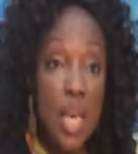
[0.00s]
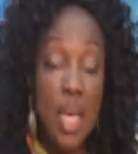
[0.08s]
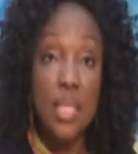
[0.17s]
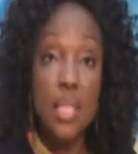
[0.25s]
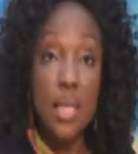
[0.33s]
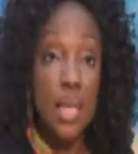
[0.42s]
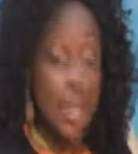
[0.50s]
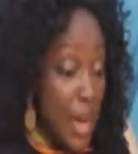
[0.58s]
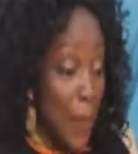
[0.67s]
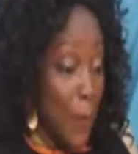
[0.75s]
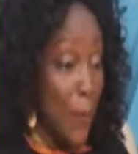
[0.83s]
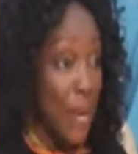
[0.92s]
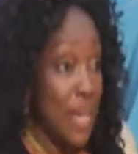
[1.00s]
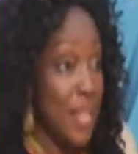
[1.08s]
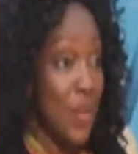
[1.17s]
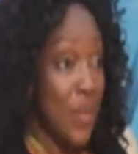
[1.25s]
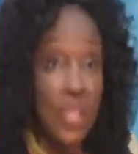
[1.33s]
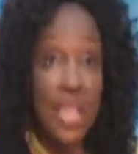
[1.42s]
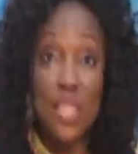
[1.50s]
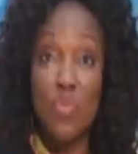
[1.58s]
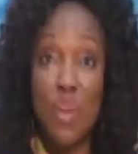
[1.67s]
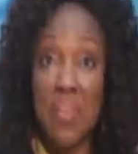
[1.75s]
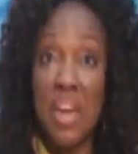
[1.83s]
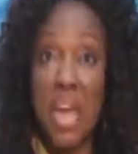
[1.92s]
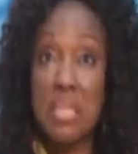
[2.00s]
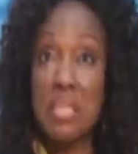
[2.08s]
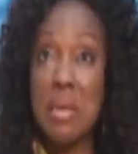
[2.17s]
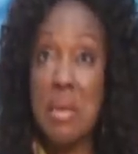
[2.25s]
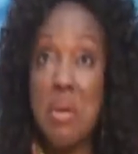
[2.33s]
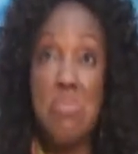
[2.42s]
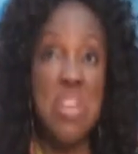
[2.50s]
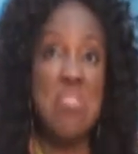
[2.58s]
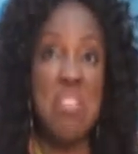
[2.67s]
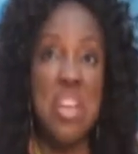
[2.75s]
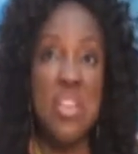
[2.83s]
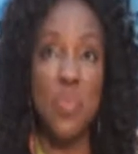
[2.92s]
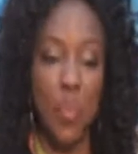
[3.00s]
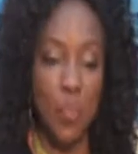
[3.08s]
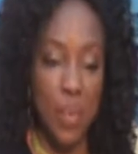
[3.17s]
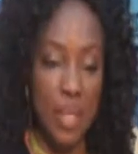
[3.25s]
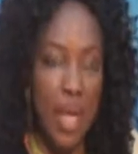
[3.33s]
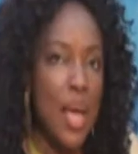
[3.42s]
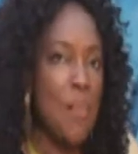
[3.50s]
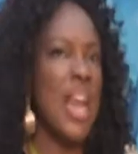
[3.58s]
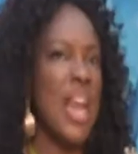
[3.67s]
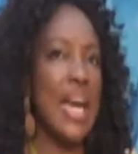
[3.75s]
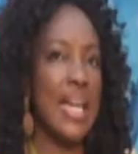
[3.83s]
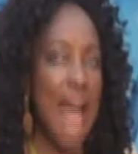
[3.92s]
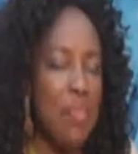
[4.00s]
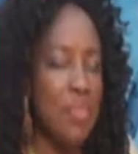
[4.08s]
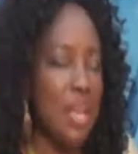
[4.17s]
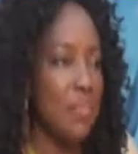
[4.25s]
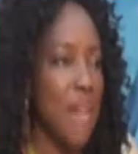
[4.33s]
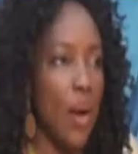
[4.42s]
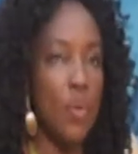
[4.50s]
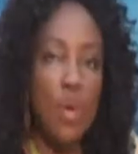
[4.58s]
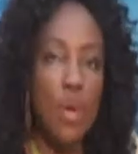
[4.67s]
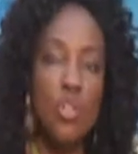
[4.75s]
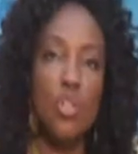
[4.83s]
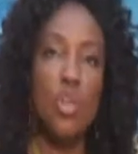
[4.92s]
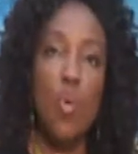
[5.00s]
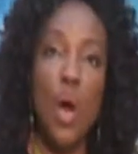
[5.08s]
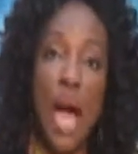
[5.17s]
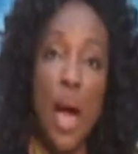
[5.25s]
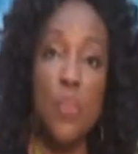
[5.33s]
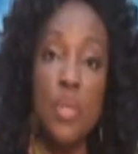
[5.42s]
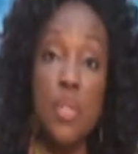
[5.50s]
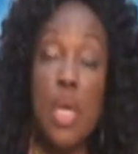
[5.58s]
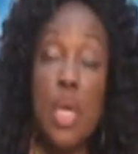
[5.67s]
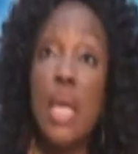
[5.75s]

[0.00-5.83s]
Incidentally, they played the songs as if we rehearsed. We didn't rehearse one bit, but I'd calm them down. Do you know what happened?